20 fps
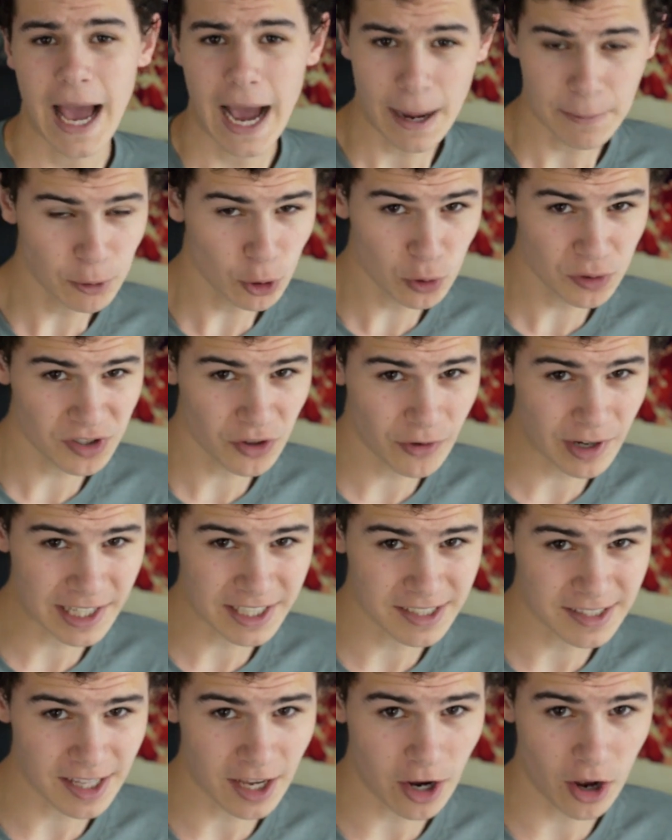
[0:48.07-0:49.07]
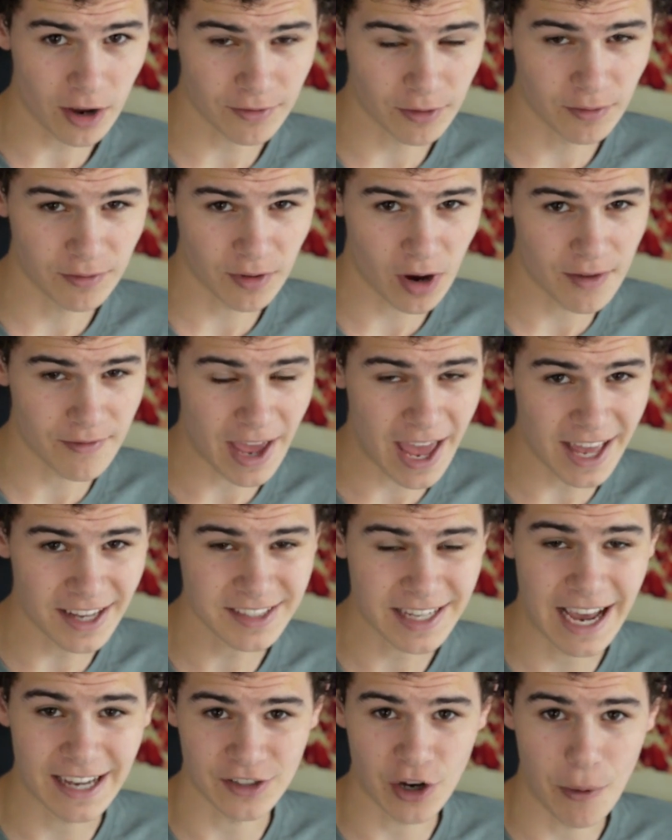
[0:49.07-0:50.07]
Apple also released the iPhone
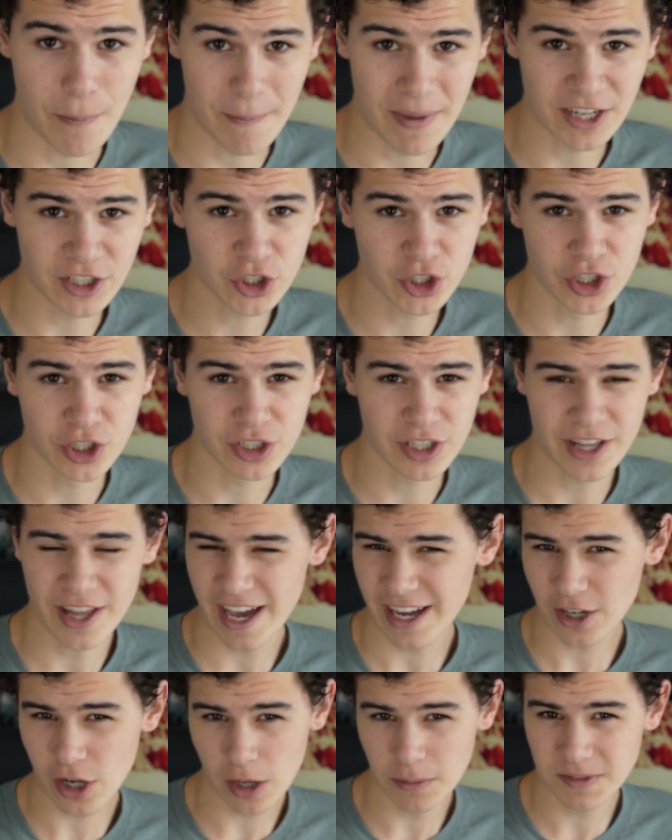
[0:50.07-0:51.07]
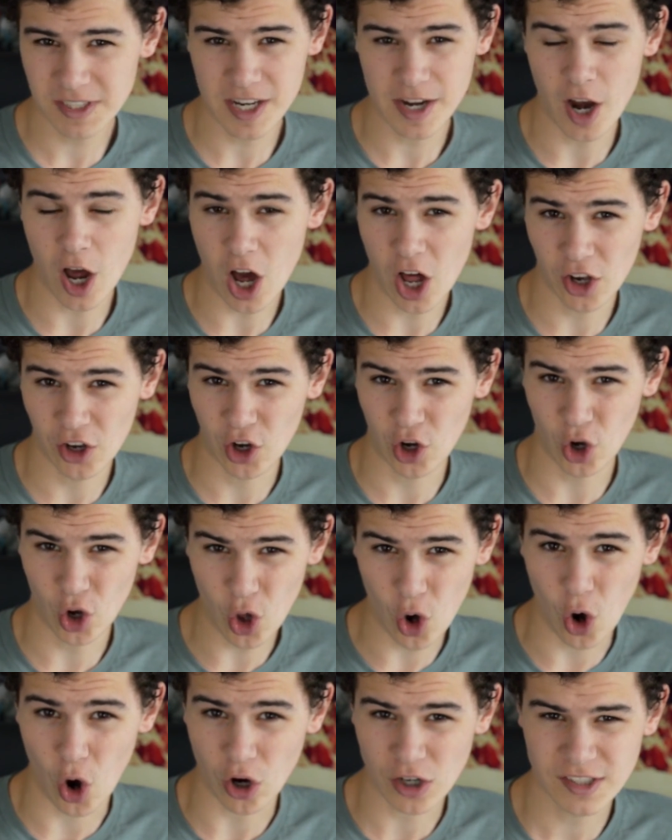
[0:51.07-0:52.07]
5S, as I mentioned, and that comes in
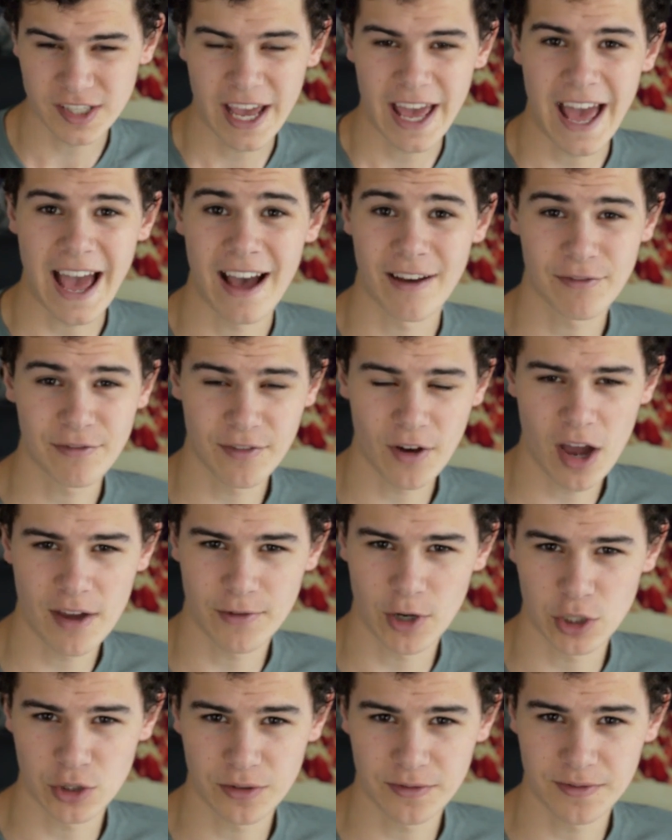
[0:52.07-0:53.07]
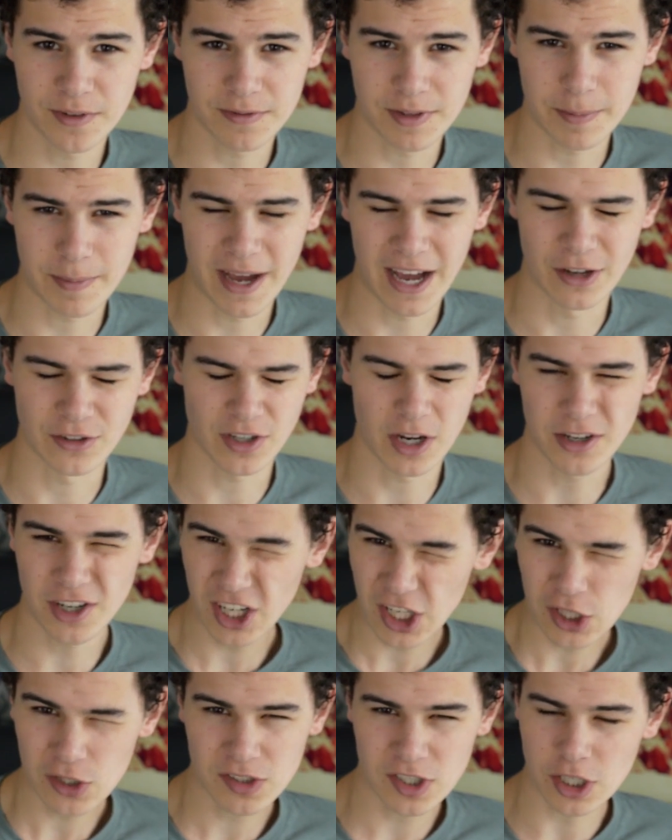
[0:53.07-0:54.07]
unlocked at £550. I'm going
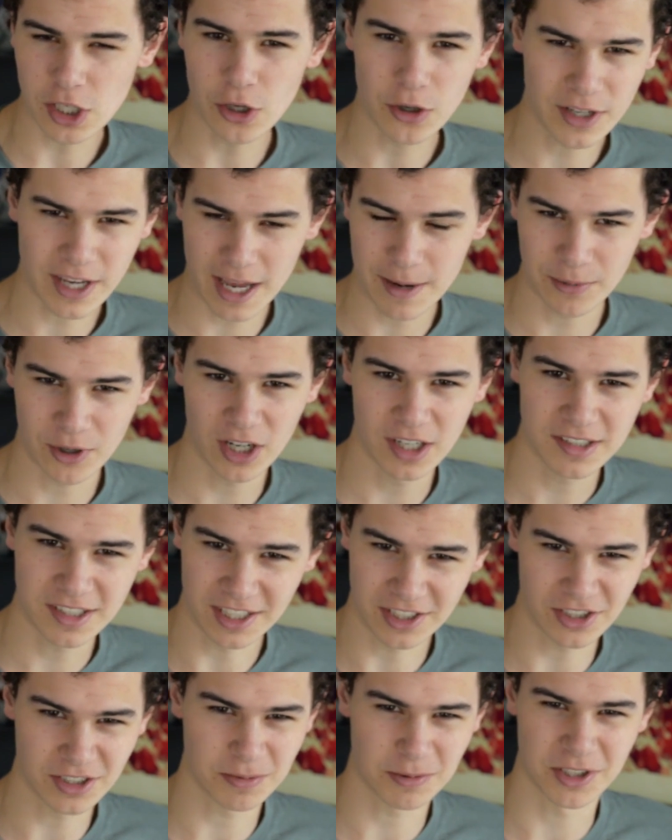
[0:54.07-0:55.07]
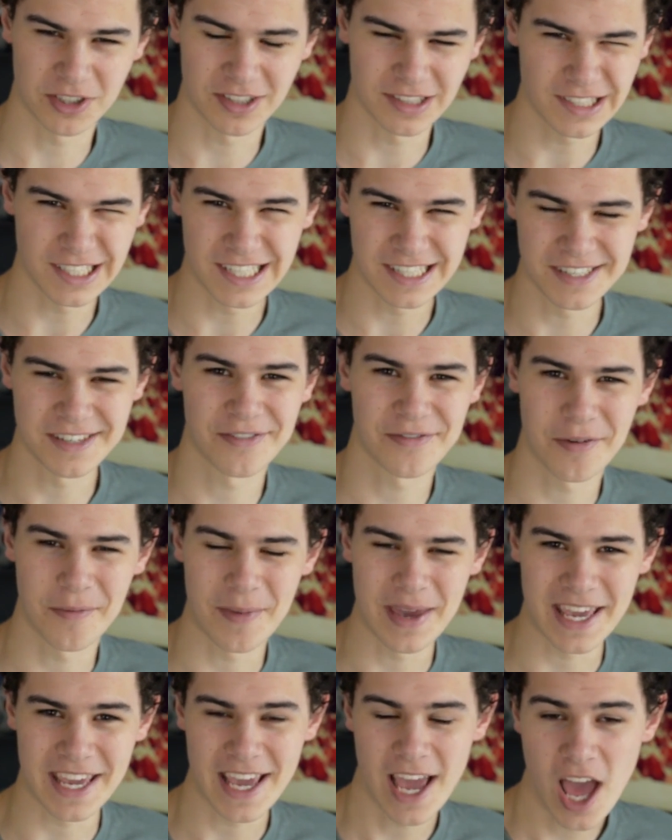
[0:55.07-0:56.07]
to use the UK pricing just because it's easier for
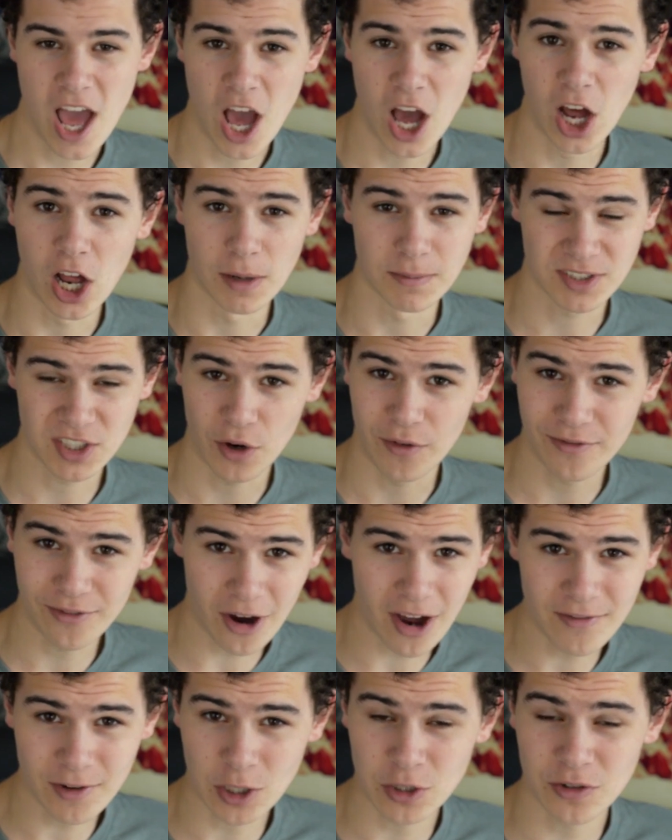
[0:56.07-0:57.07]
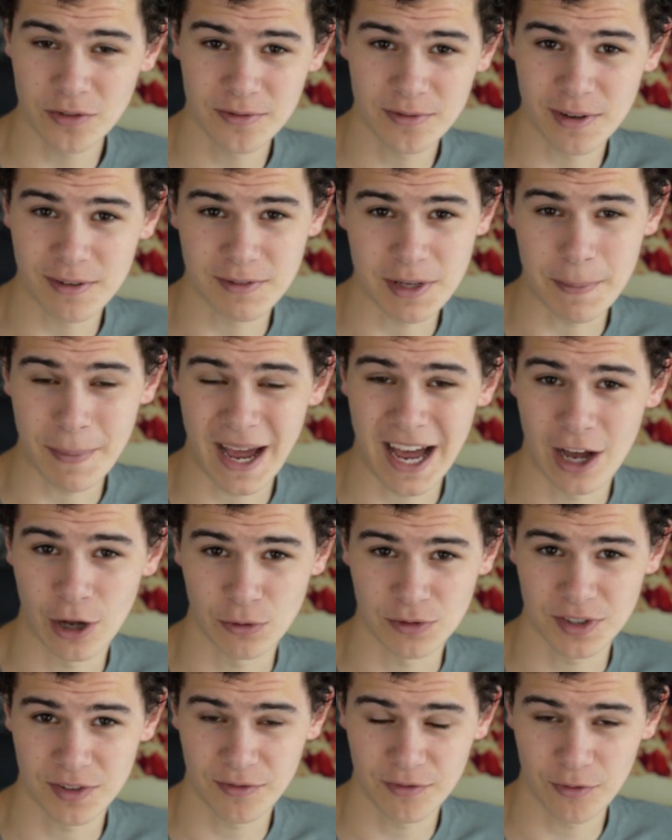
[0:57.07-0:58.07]
me. So
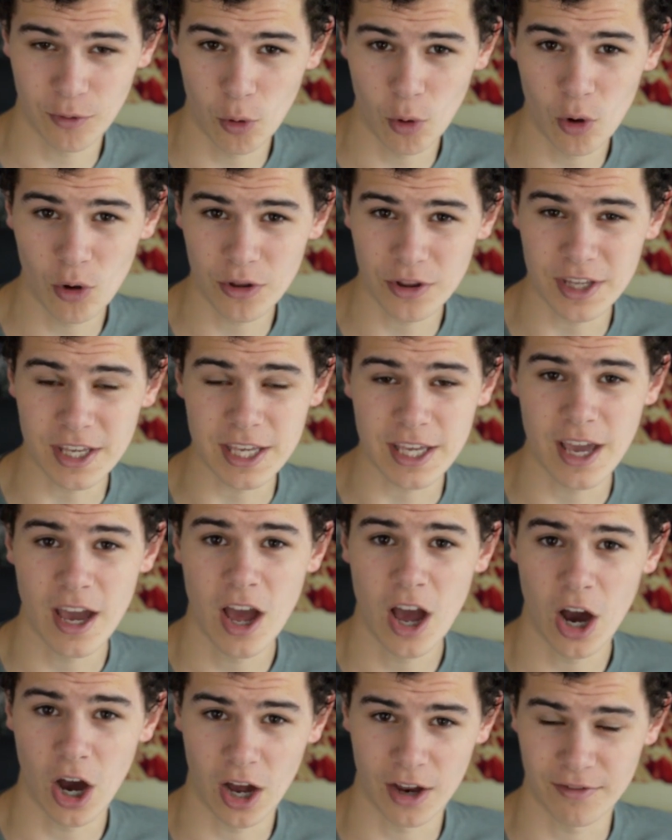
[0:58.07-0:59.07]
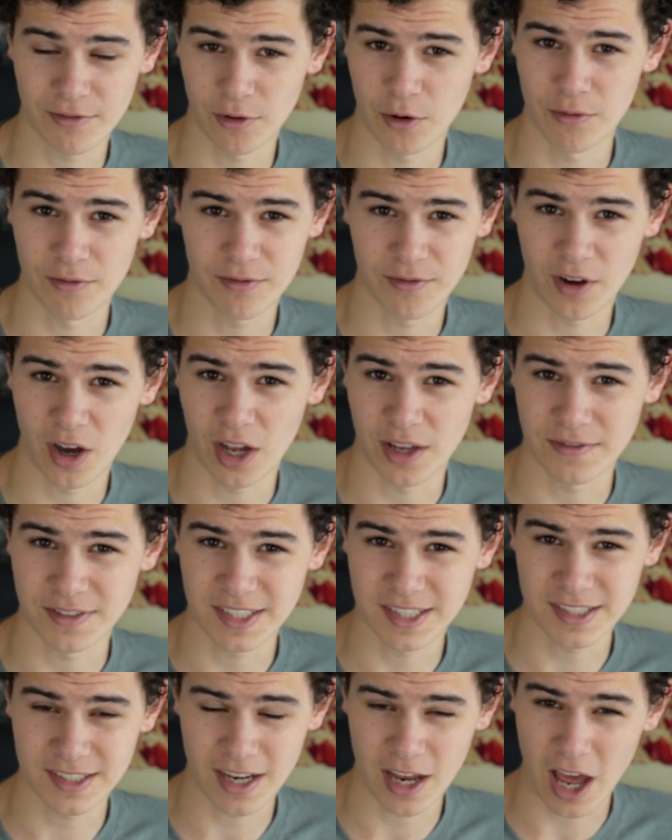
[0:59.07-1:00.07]
£550 for the iPhone
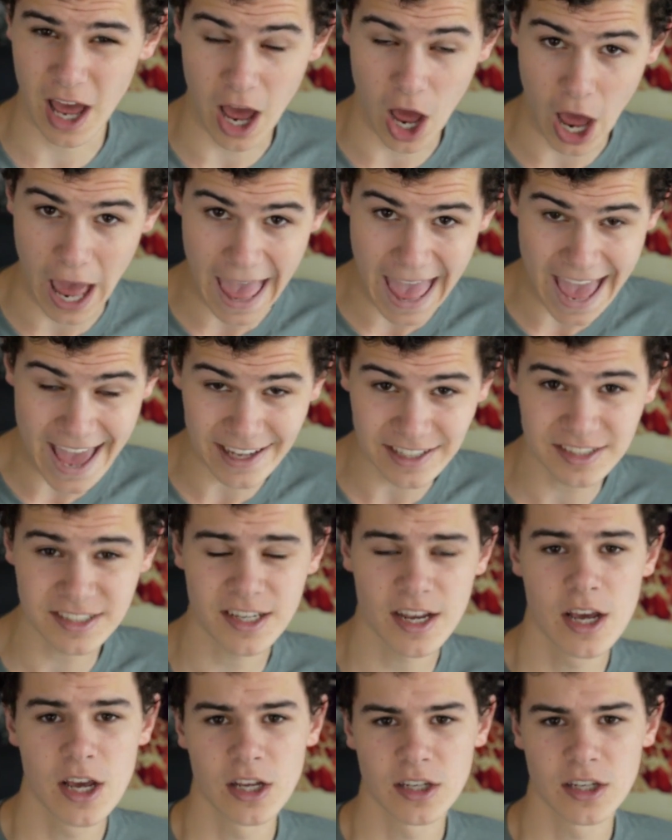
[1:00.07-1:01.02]
5S.